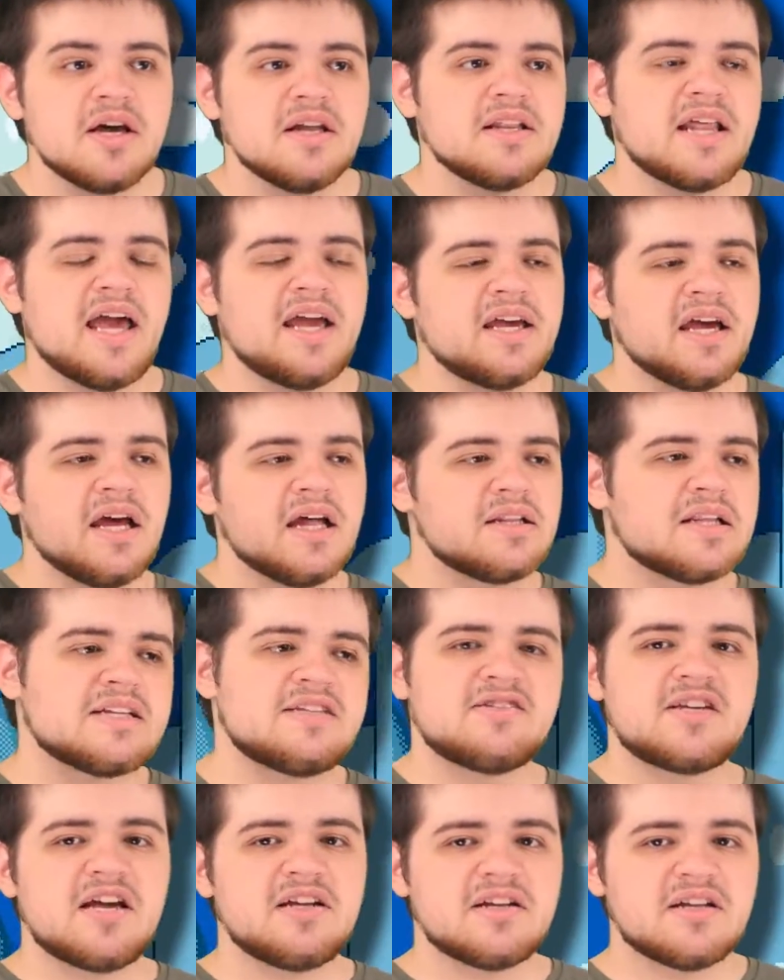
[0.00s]
Like, let's
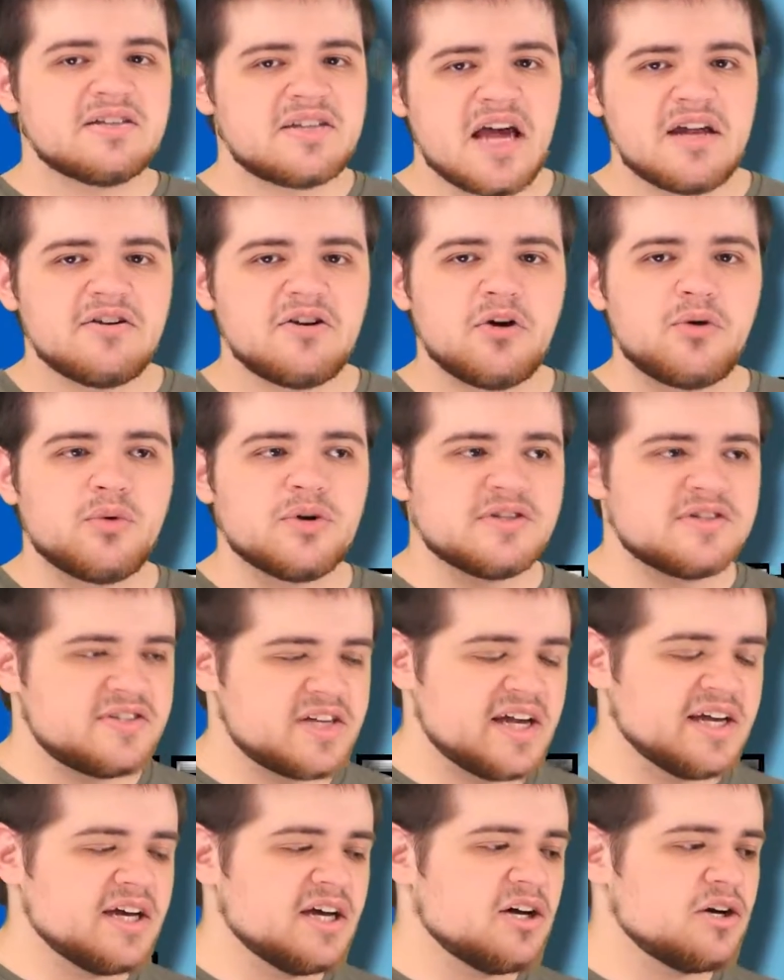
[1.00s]
say Nintendo or
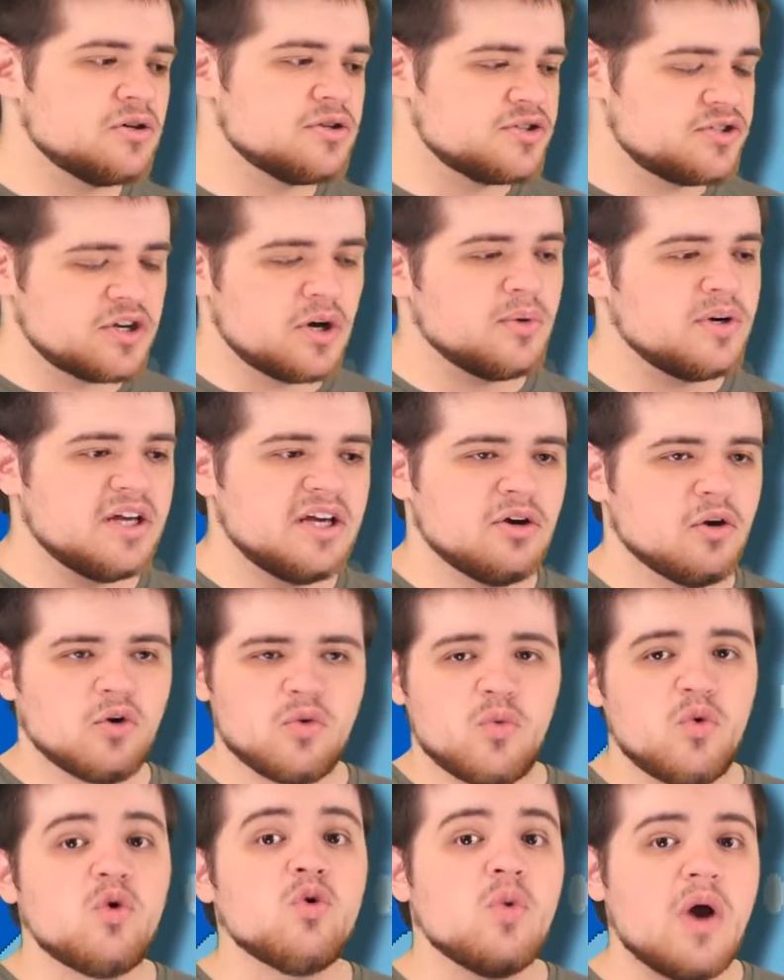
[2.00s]
Sega or Sony or
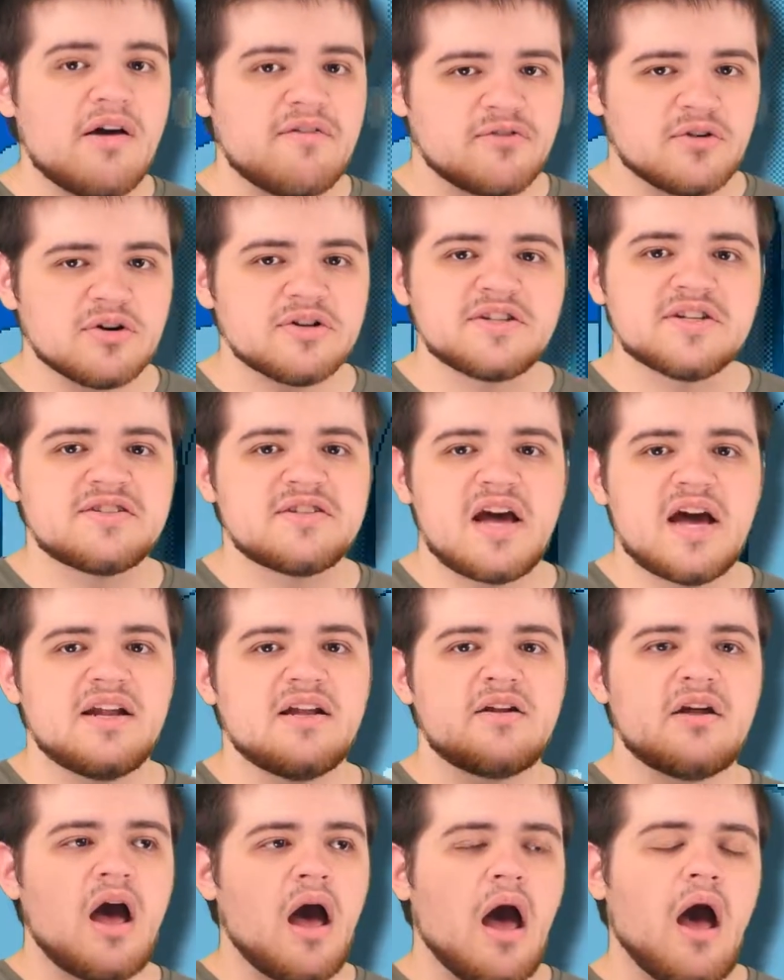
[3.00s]
whoever
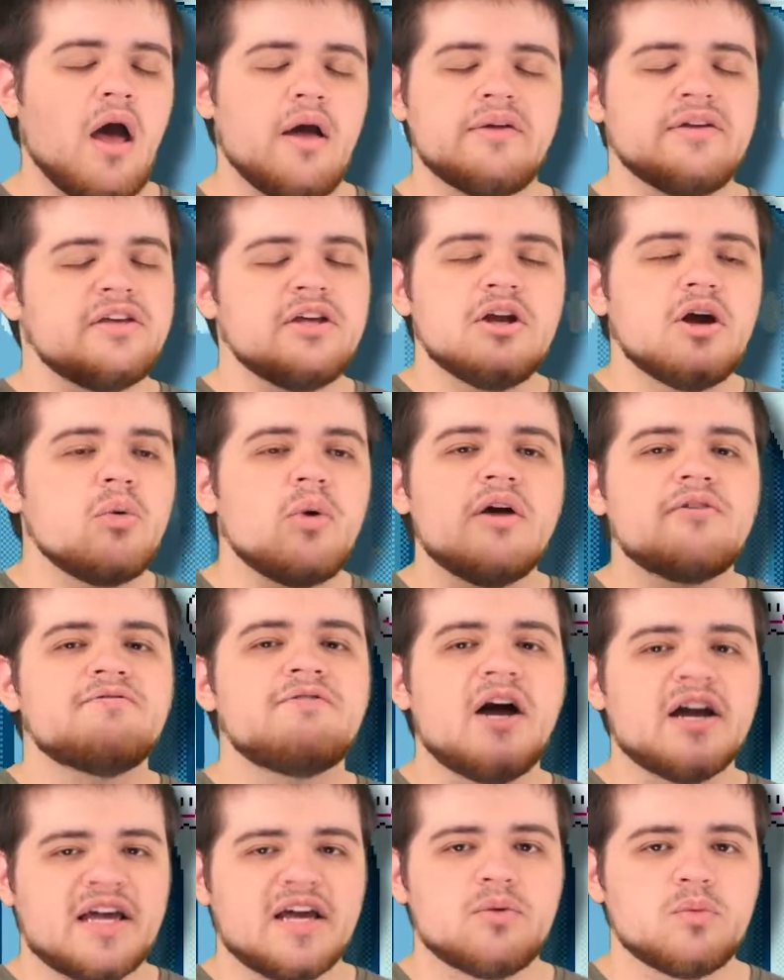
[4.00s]
decided, uh, you know what,
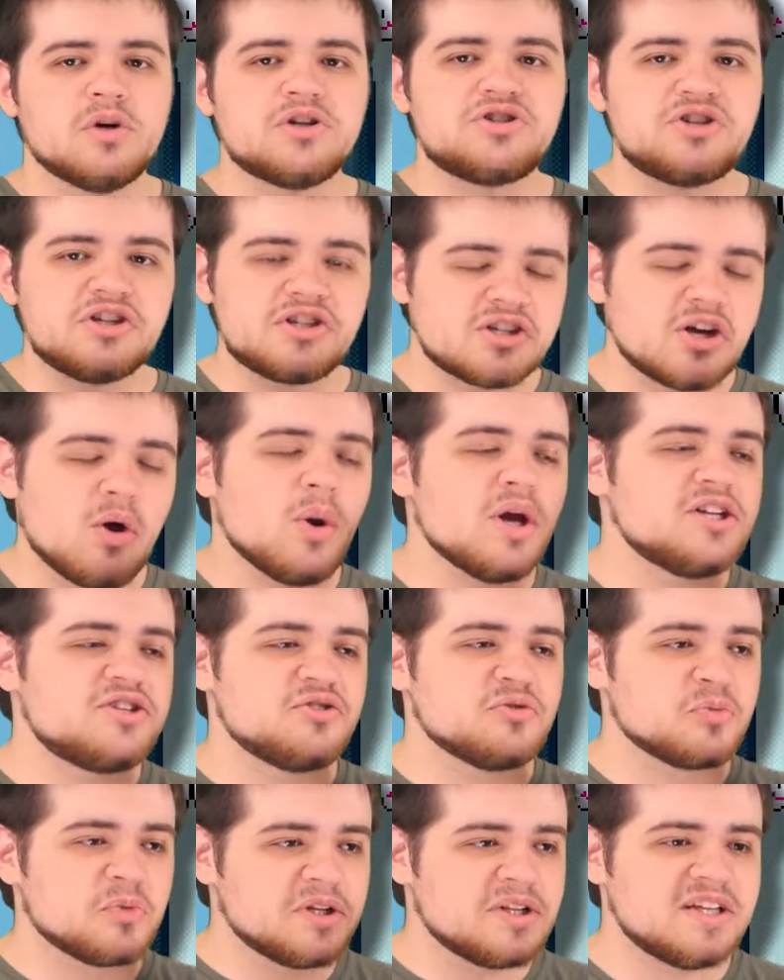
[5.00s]
fuck it, we're just going
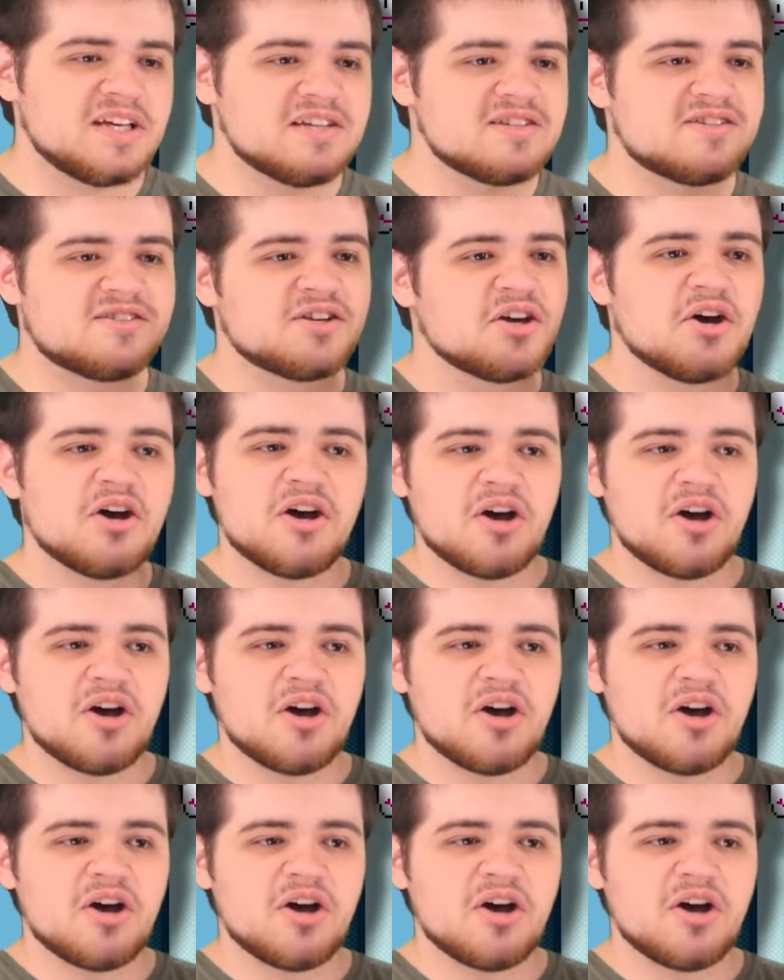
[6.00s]
to release